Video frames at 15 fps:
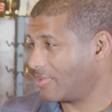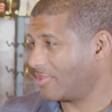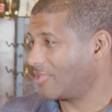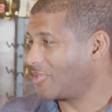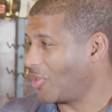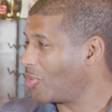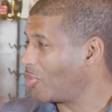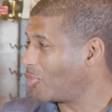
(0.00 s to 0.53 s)

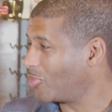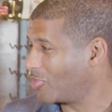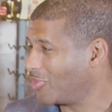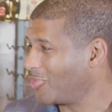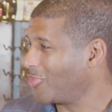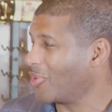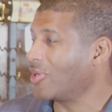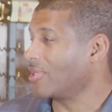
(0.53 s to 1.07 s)
so
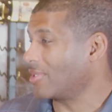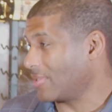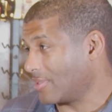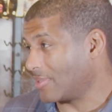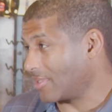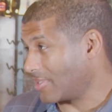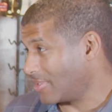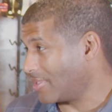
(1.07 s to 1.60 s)
you weren't
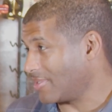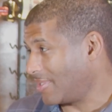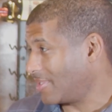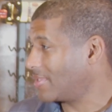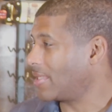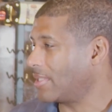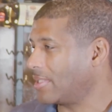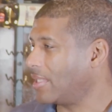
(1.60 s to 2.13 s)
the
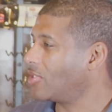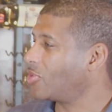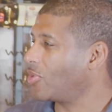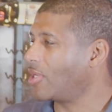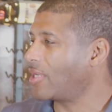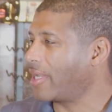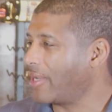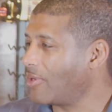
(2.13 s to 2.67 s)
success that you
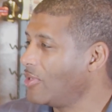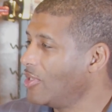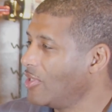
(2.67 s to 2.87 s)
are now.